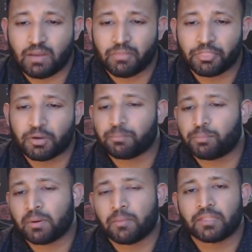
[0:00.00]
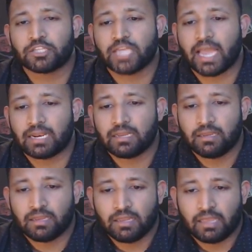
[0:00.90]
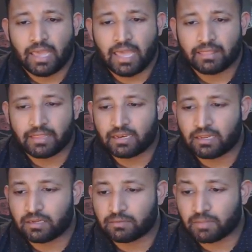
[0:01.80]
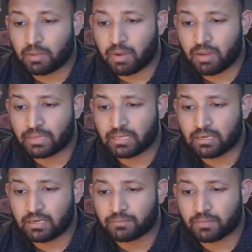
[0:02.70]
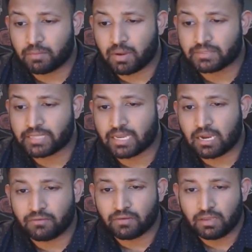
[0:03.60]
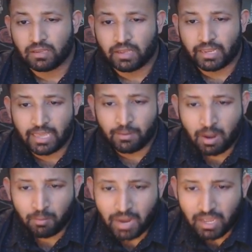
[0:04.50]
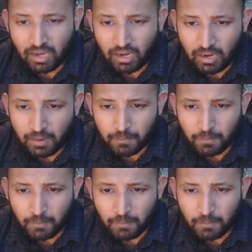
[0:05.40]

put them up on the chat, and then I'll probably take off. And Abraham,